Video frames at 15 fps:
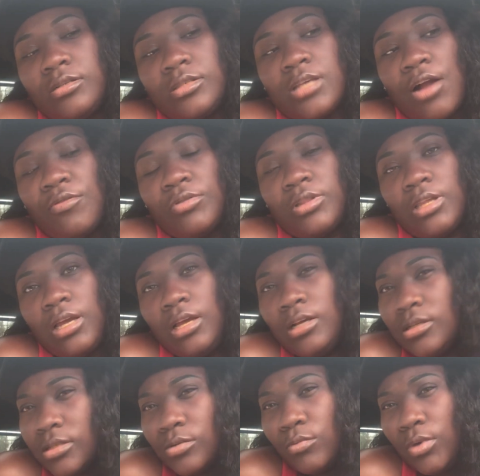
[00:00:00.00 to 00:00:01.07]
certain
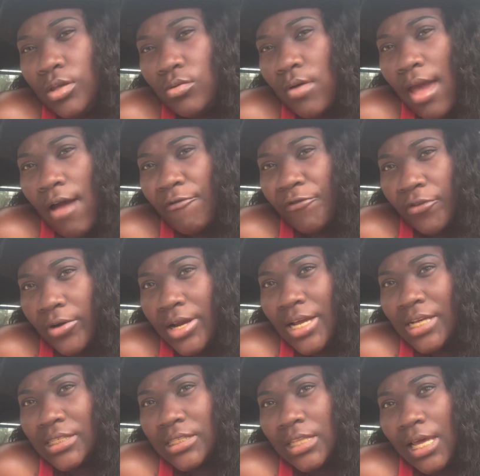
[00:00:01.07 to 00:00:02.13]
things when you have
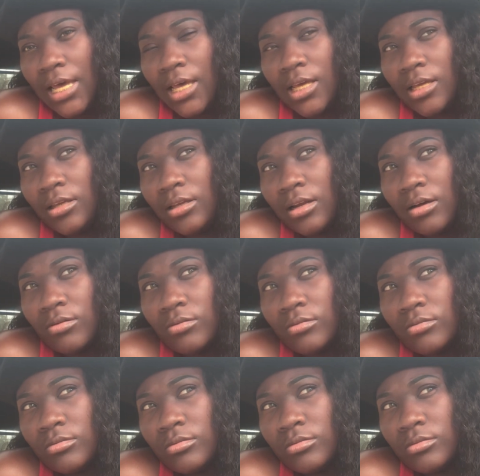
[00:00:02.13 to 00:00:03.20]
friends that,
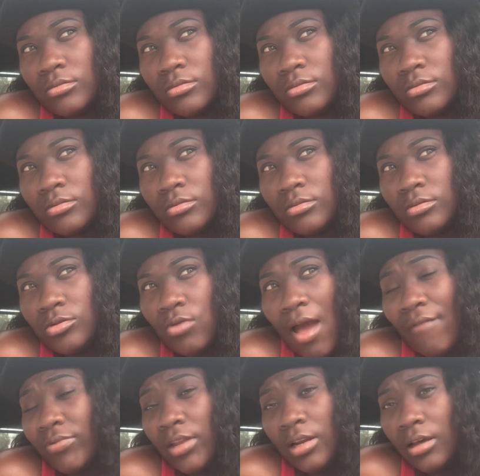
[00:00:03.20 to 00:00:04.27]
you
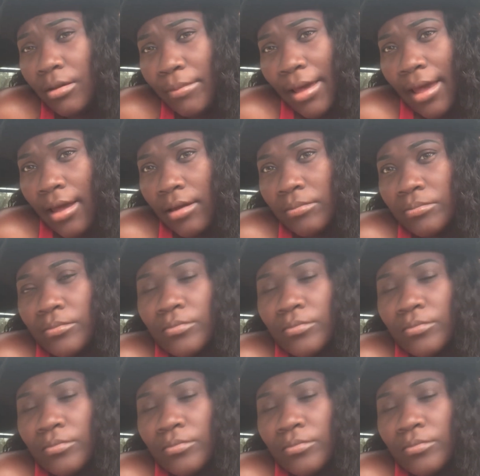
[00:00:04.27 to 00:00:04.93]
have to live by.